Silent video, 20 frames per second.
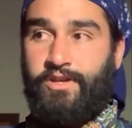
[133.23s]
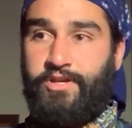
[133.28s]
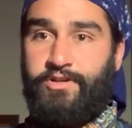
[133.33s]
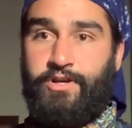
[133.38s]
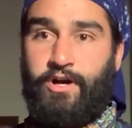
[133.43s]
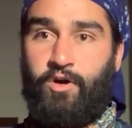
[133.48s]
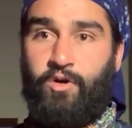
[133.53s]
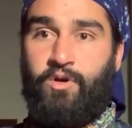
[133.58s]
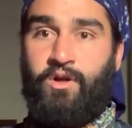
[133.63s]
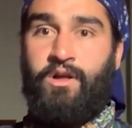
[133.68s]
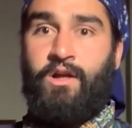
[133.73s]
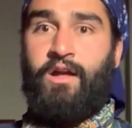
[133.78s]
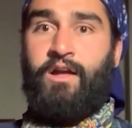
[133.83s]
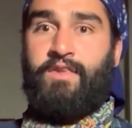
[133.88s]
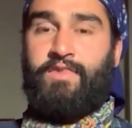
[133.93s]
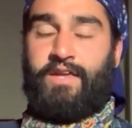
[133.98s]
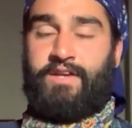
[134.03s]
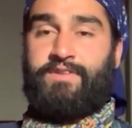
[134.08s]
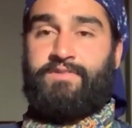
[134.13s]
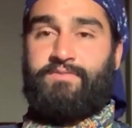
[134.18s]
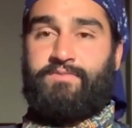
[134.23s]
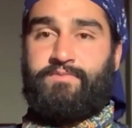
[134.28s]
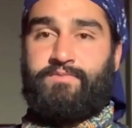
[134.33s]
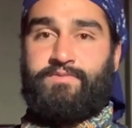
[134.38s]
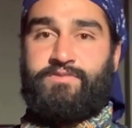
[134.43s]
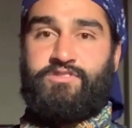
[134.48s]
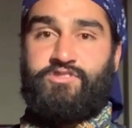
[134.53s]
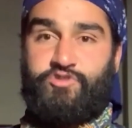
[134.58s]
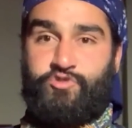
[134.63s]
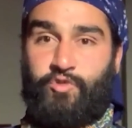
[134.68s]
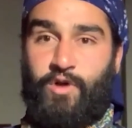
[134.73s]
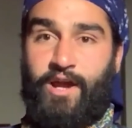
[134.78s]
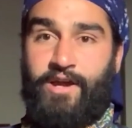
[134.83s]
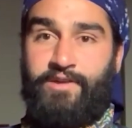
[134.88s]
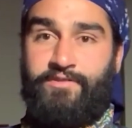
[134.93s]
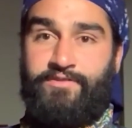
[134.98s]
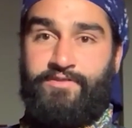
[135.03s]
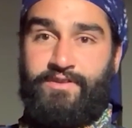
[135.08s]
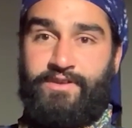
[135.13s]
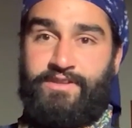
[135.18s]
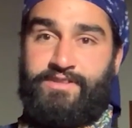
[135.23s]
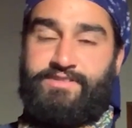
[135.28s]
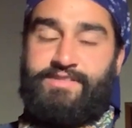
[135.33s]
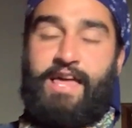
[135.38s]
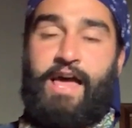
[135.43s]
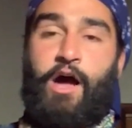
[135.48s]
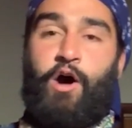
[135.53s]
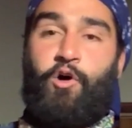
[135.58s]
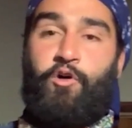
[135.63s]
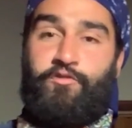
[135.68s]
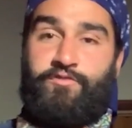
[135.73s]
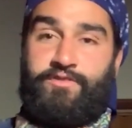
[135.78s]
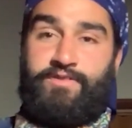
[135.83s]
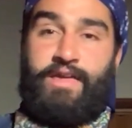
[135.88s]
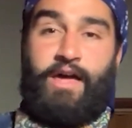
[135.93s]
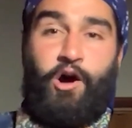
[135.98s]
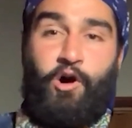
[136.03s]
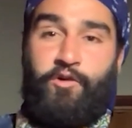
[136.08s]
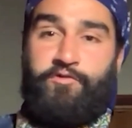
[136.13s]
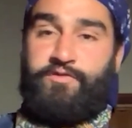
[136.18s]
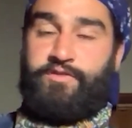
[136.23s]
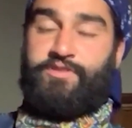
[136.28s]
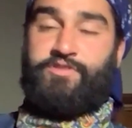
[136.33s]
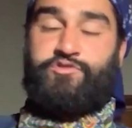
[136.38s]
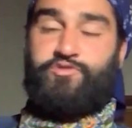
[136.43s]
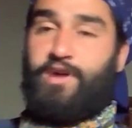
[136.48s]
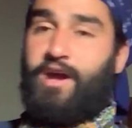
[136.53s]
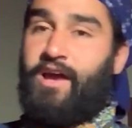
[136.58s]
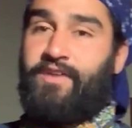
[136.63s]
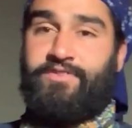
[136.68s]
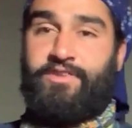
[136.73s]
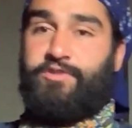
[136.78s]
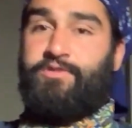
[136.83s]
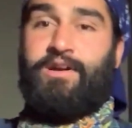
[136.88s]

you know, like strength is health and health is strength,